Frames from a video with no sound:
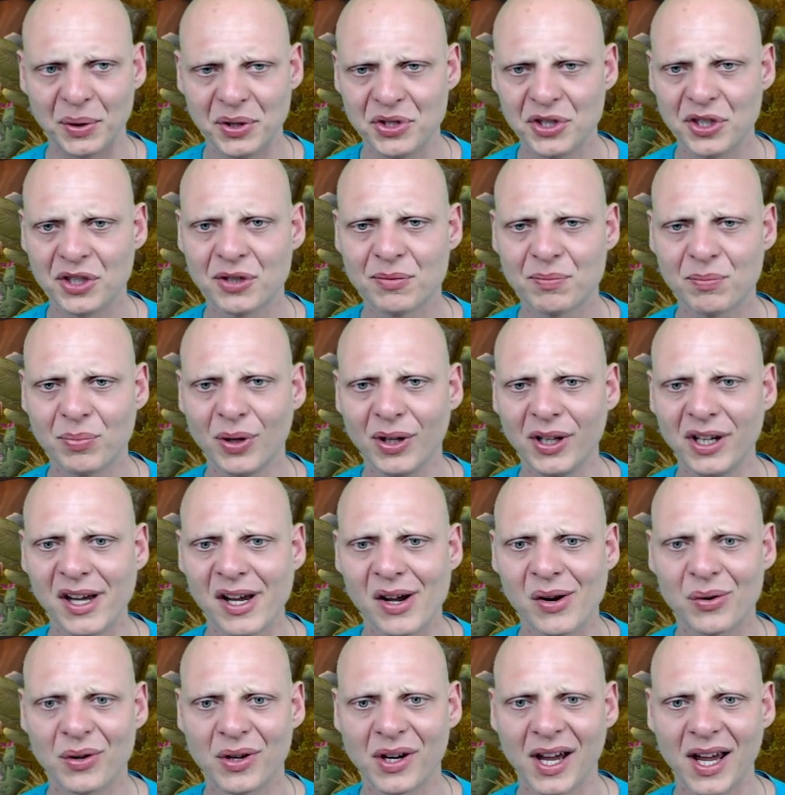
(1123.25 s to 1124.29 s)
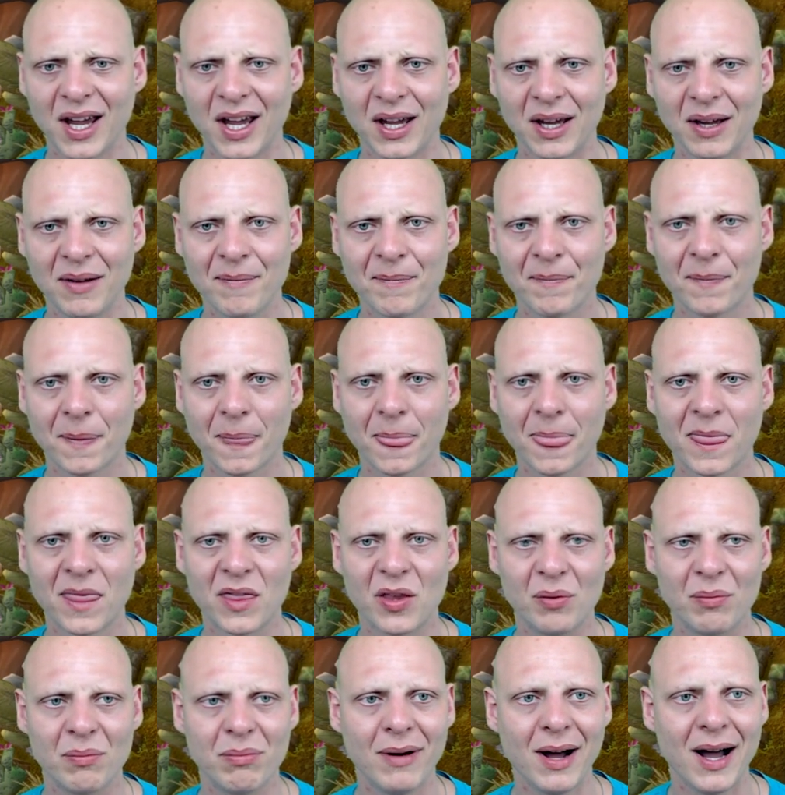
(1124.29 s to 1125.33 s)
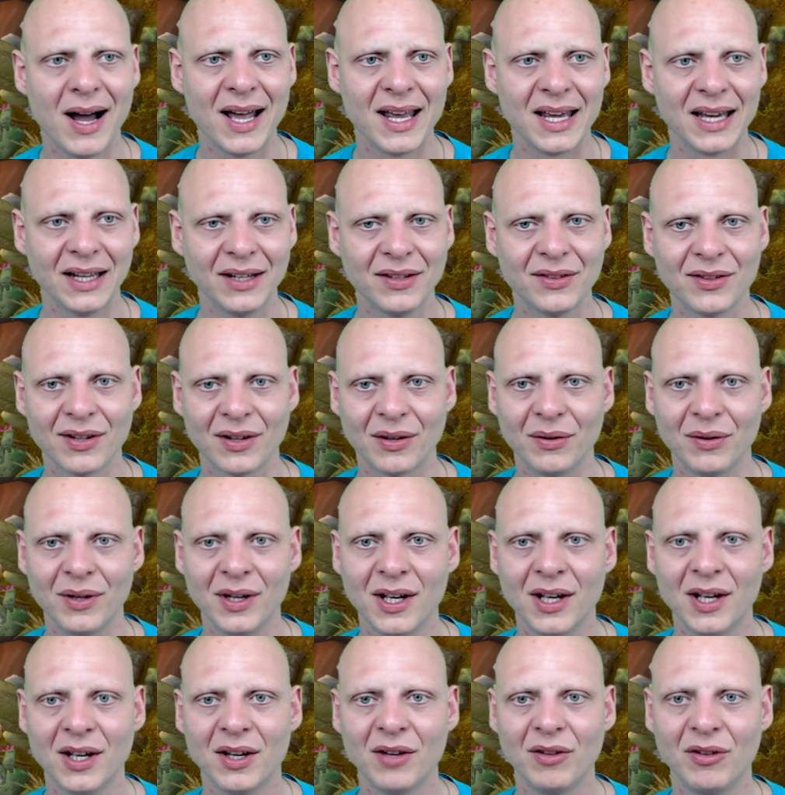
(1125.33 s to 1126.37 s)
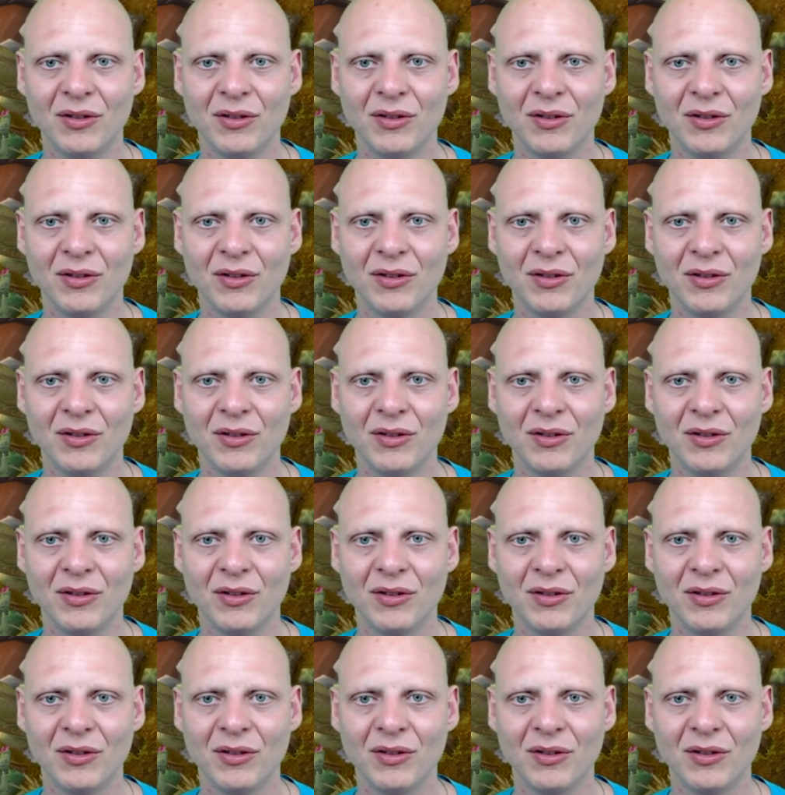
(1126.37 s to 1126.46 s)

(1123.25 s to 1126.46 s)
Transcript: which is pretty okay to buy it. So